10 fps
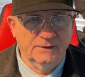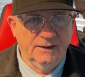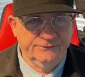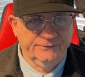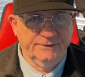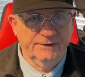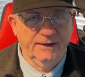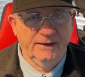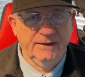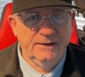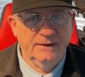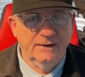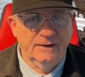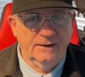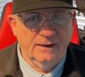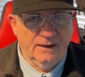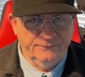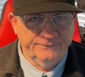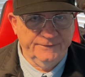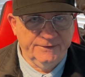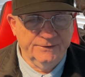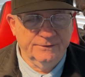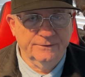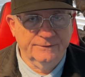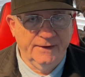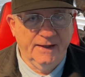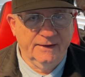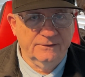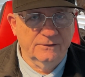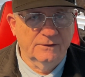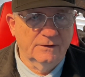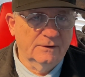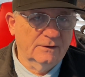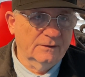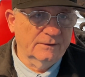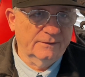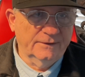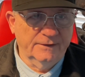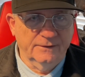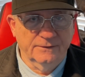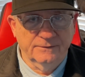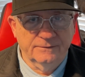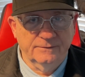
That's the day I figure that they're